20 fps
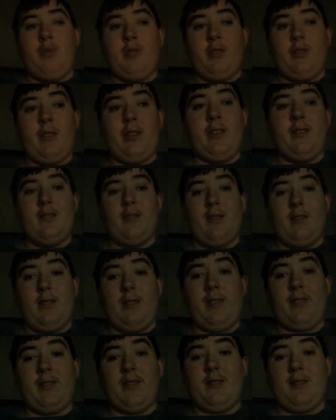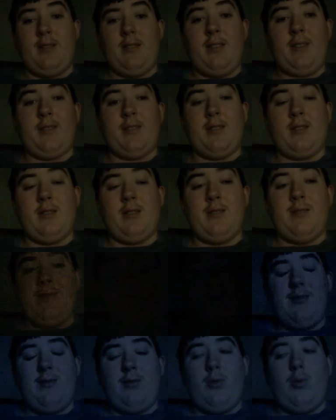Please listen
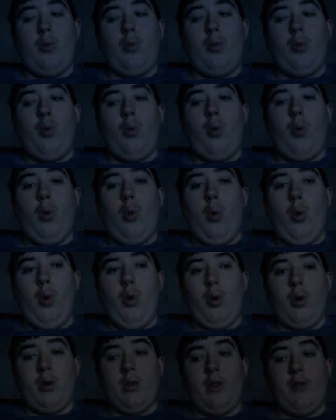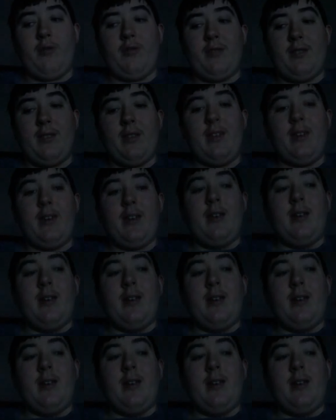closely.